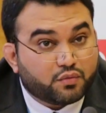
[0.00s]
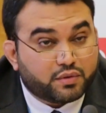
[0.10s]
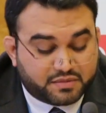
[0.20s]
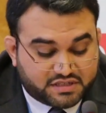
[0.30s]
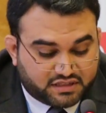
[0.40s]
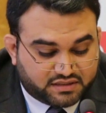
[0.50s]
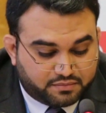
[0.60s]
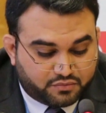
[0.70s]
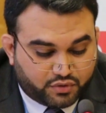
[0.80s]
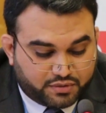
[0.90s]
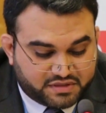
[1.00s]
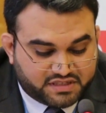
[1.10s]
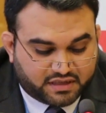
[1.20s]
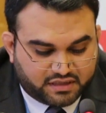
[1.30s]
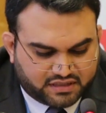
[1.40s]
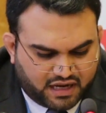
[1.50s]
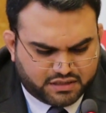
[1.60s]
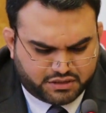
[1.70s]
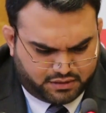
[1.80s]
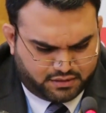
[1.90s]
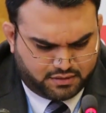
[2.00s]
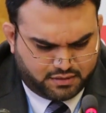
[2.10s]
When Mr. Al-Tajir